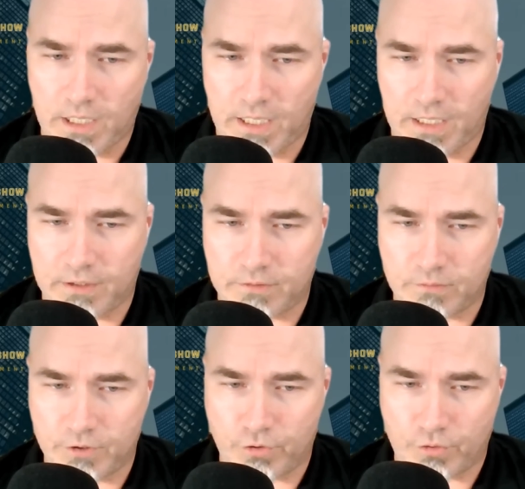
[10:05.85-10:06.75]

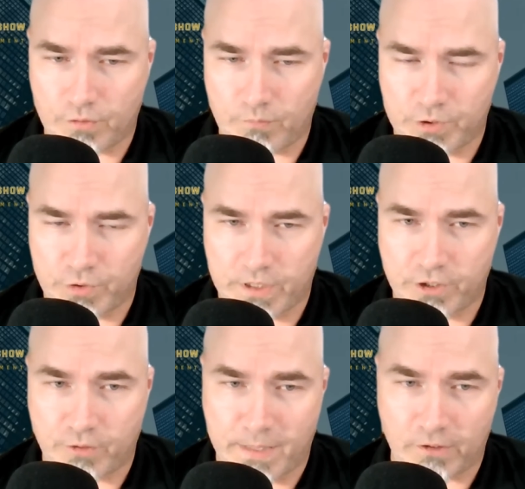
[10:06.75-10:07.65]
and when you
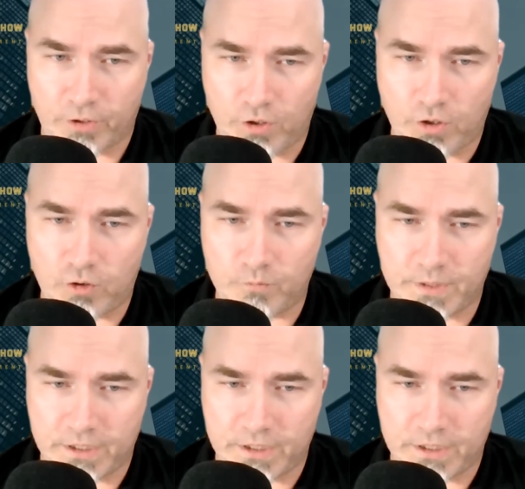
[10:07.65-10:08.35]
get your mail at home,